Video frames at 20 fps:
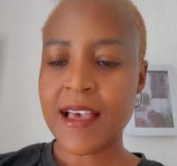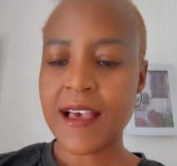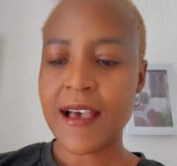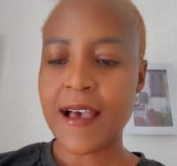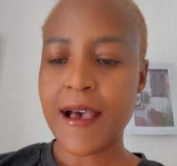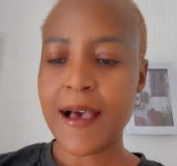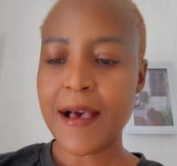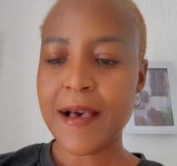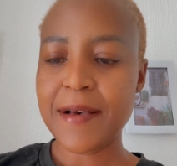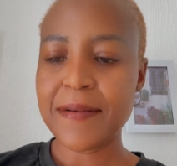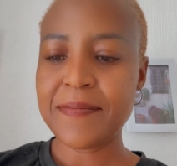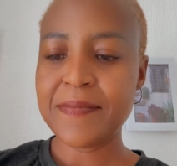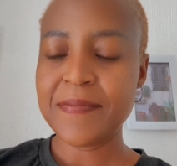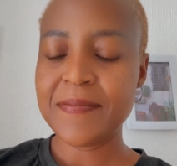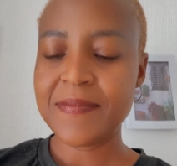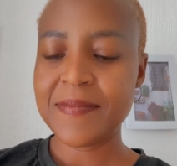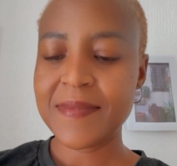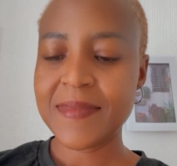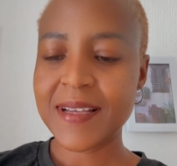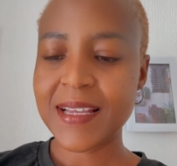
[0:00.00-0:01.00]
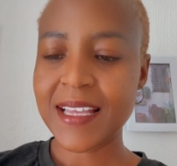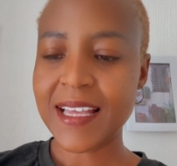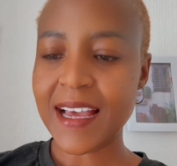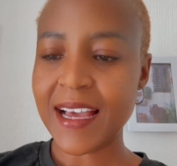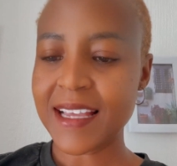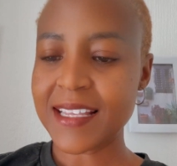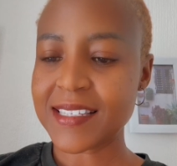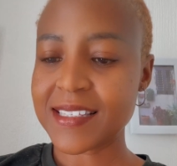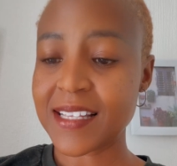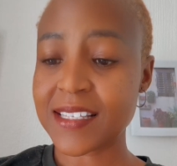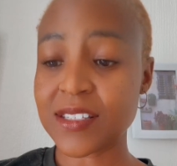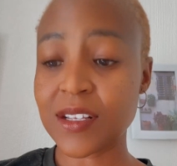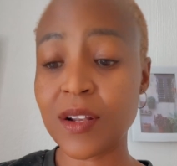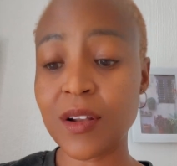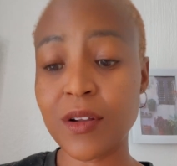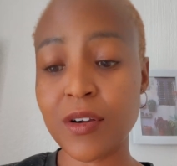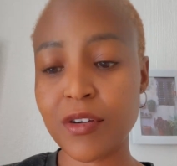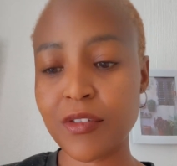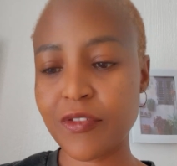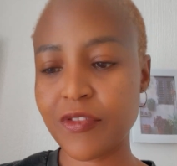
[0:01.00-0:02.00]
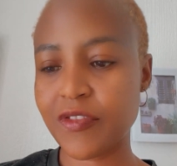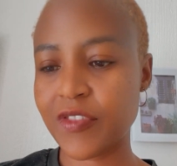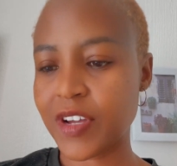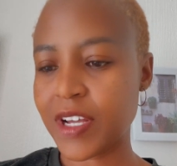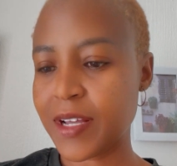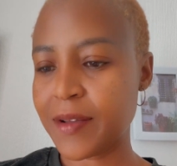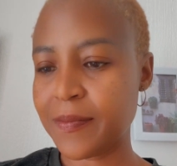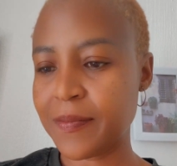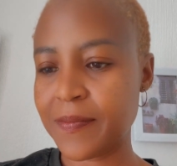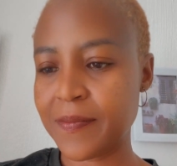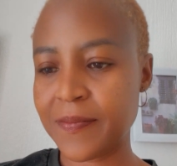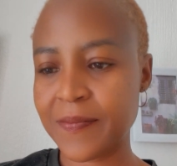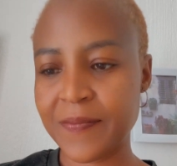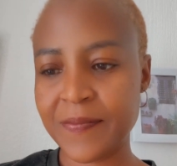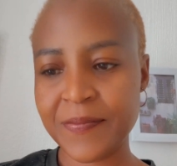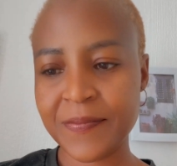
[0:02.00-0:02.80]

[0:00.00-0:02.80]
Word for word: Um, guys, there's a lot of um,